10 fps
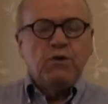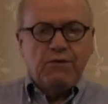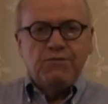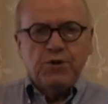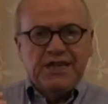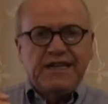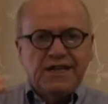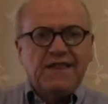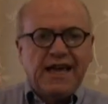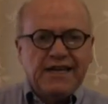when they
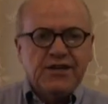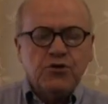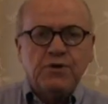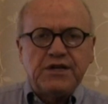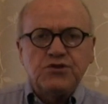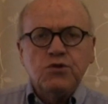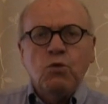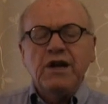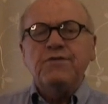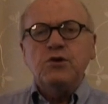did that increase,
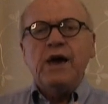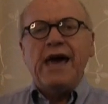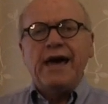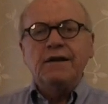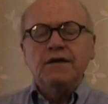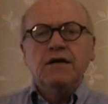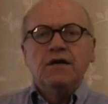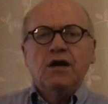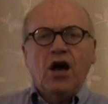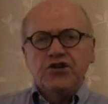what if you had
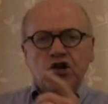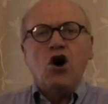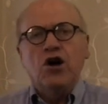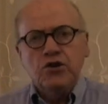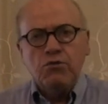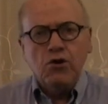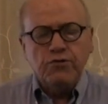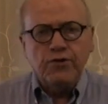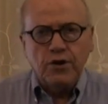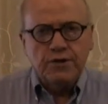a dollar
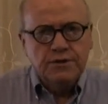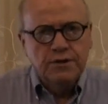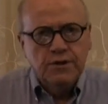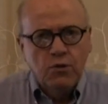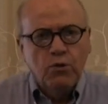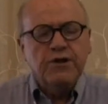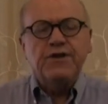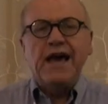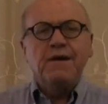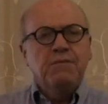over? What if you
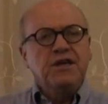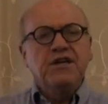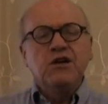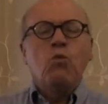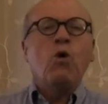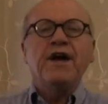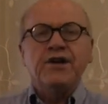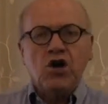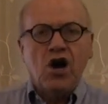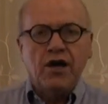had
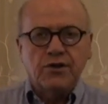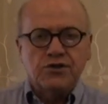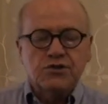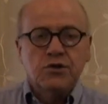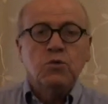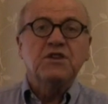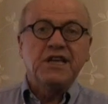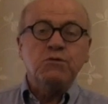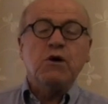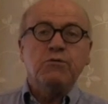$1,001,000? Well,
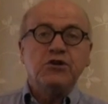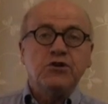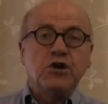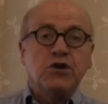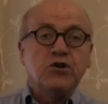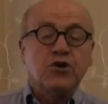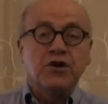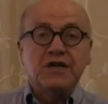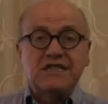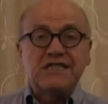then what would your
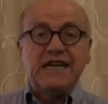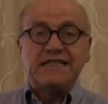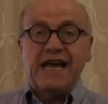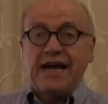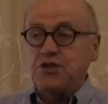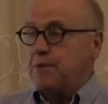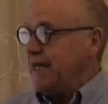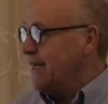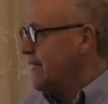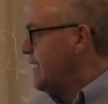estate tax
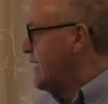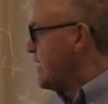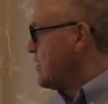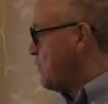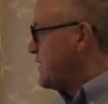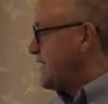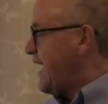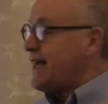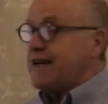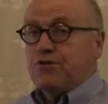be? Because once
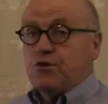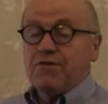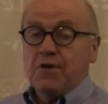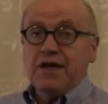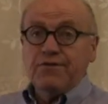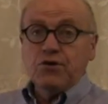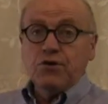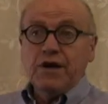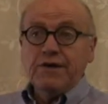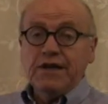again, if you have
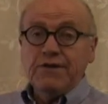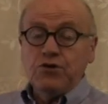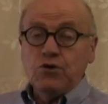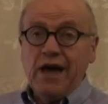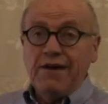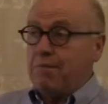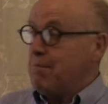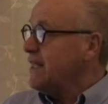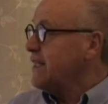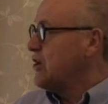$1
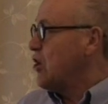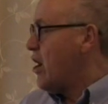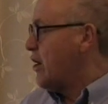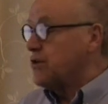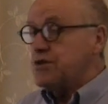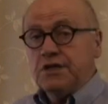million,